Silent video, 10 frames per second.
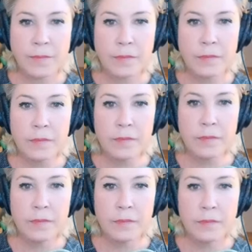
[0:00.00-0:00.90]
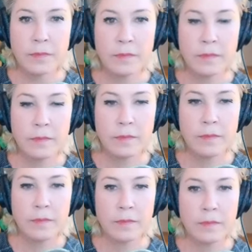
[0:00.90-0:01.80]

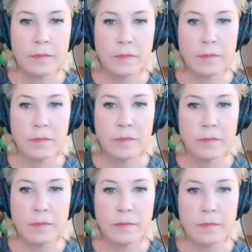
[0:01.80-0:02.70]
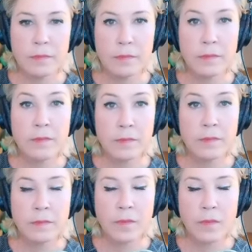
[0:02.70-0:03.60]

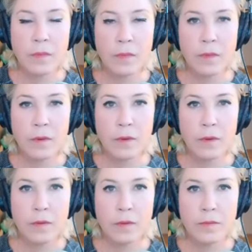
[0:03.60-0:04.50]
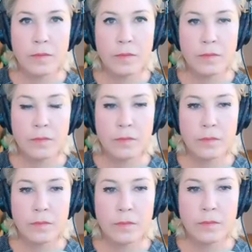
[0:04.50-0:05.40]

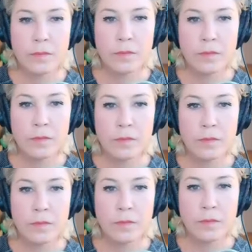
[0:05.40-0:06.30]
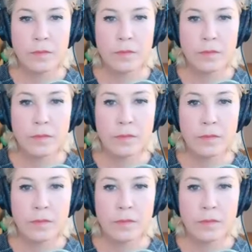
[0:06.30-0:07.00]
This person isn't speaking.